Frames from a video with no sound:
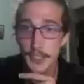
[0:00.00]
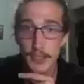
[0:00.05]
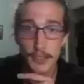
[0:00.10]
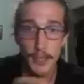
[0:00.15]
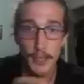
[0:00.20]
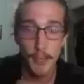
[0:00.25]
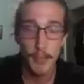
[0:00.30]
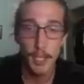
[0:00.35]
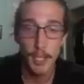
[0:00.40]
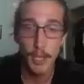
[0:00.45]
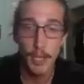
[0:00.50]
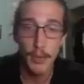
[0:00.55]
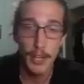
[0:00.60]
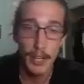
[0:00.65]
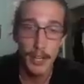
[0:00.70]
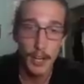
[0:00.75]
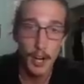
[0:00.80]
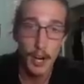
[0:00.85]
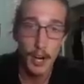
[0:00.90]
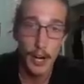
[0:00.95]
I'm blowing
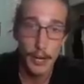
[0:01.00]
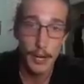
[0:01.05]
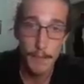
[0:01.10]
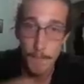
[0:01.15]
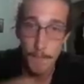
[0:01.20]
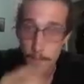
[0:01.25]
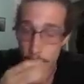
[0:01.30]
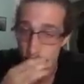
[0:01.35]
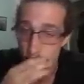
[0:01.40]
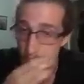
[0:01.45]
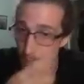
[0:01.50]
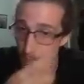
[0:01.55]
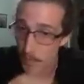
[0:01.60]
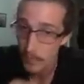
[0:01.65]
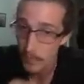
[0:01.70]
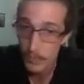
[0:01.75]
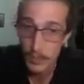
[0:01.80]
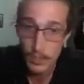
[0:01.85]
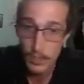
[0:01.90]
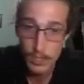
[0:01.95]
it. All right,
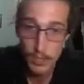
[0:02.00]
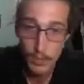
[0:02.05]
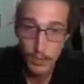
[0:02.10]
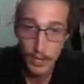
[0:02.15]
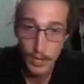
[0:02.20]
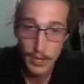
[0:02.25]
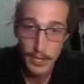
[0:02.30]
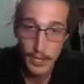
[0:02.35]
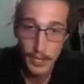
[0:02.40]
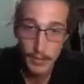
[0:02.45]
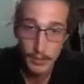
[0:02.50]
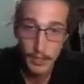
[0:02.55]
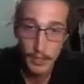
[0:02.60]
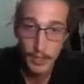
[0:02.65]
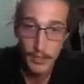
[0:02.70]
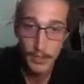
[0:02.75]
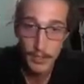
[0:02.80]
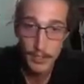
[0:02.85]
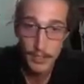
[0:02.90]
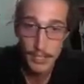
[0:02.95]
so right here,
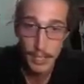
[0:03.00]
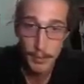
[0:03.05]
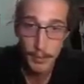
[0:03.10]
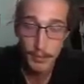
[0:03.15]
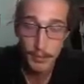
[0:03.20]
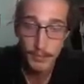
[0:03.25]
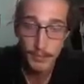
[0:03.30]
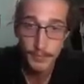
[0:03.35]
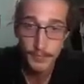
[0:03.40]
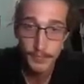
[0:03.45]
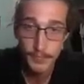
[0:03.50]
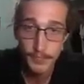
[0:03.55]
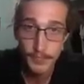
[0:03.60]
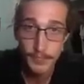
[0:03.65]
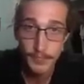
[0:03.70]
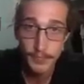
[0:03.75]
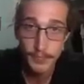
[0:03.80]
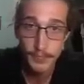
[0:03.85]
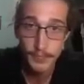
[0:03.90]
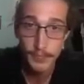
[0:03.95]
another example.
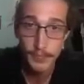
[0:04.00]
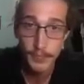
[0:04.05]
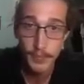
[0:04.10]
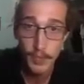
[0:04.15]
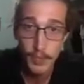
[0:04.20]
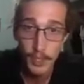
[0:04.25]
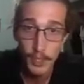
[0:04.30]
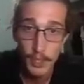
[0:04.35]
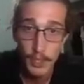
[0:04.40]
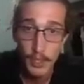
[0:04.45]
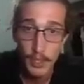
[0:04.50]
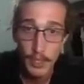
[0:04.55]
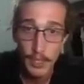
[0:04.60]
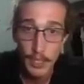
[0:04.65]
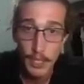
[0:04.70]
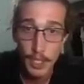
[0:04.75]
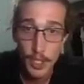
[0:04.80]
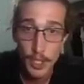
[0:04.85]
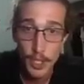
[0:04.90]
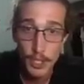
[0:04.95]

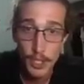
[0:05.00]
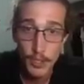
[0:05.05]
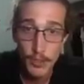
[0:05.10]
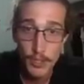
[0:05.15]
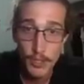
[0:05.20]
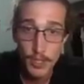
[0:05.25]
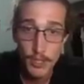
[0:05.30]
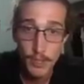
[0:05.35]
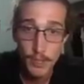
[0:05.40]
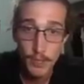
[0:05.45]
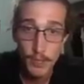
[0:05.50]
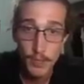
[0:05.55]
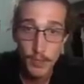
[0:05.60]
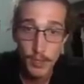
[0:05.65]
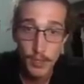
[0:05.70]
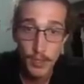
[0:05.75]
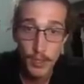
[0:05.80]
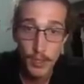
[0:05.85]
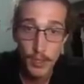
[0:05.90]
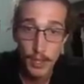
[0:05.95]
He shoots.
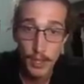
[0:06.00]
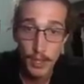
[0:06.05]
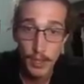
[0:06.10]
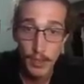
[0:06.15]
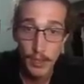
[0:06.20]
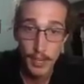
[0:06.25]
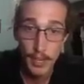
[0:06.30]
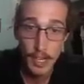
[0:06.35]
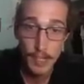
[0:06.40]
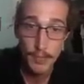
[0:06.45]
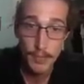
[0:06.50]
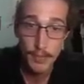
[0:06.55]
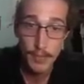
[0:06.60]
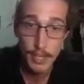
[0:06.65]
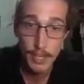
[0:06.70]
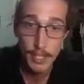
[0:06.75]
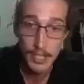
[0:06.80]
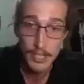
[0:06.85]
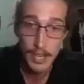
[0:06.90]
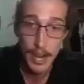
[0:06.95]

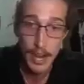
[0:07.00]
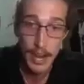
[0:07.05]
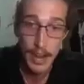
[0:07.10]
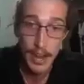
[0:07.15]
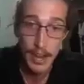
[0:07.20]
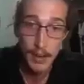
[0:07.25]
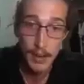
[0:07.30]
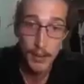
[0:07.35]
I